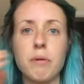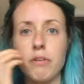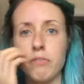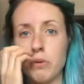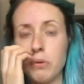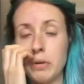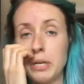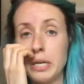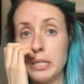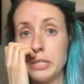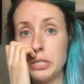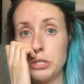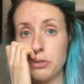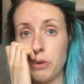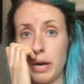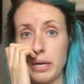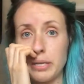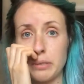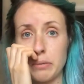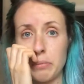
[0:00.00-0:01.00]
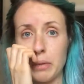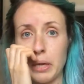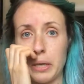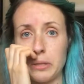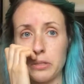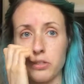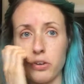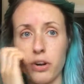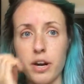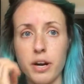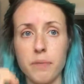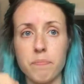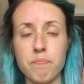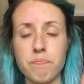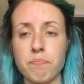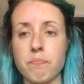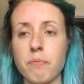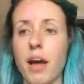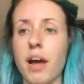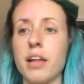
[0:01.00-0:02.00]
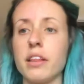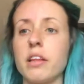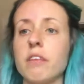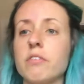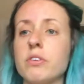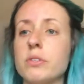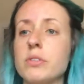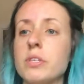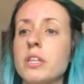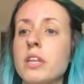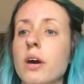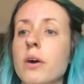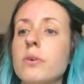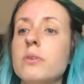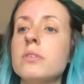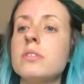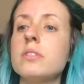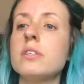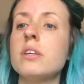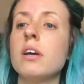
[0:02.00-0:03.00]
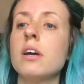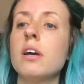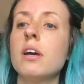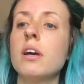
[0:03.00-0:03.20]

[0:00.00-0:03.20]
but if you need to dry something in the dryer, I love using those.